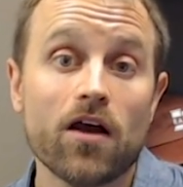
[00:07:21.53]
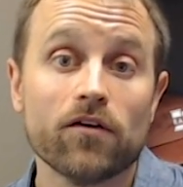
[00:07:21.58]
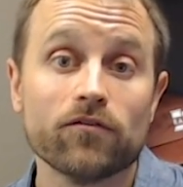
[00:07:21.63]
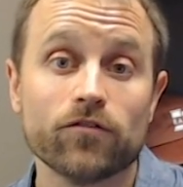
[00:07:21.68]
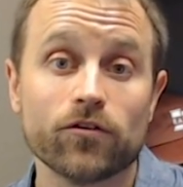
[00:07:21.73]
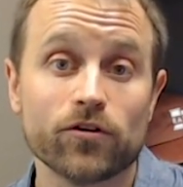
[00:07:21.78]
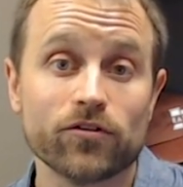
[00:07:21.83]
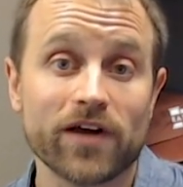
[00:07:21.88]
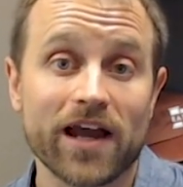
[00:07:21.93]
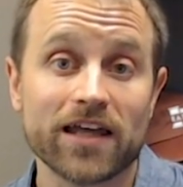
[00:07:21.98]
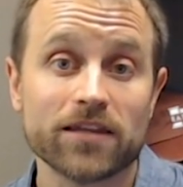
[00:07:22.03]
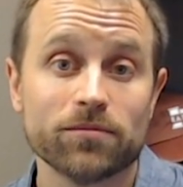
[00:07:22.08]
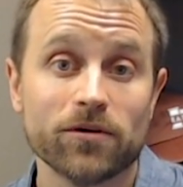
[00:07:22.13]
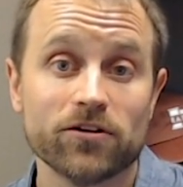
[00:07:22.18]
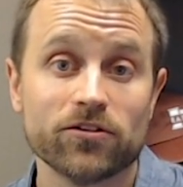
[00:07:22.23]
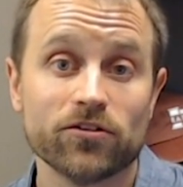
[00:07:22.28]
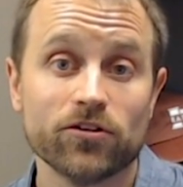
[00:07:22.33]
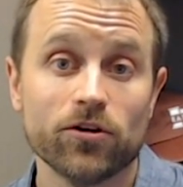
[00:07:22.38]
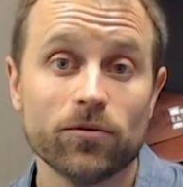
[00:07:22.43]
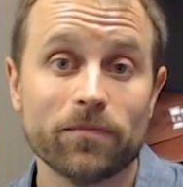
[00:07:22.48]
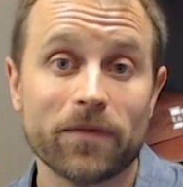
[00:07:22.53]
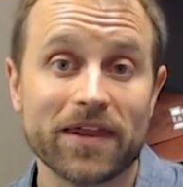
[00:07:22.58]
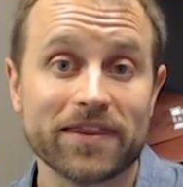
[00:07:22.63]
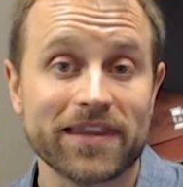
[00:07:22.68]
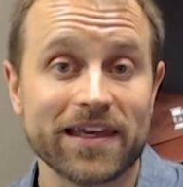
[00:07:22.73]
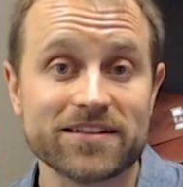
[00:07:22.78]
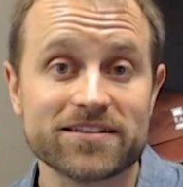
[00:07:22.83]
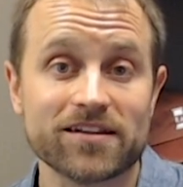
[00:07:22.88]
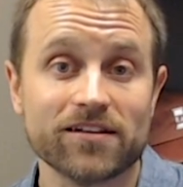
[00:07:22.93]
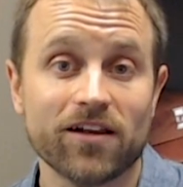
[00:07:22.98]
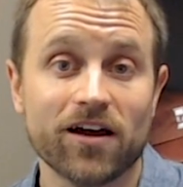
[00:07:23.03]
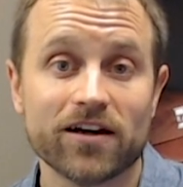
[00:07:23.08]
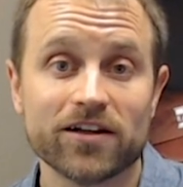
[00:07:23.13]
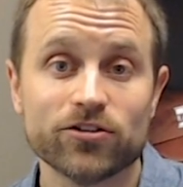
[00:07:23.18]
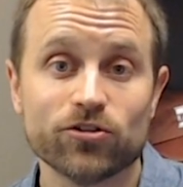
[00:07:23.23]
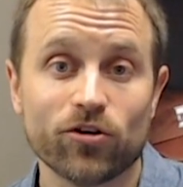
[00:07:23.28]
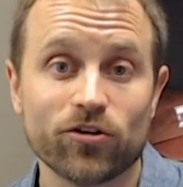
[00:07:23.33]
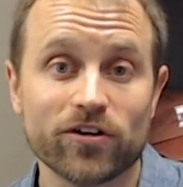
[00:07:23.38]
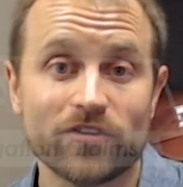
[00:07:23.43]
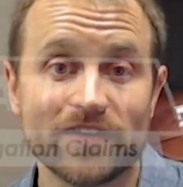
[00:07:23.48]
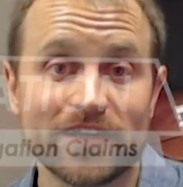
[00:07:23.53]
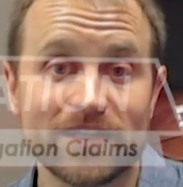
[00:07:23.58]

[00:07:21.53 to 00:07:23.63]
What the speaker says: For Rathbone Group, that's the long and short of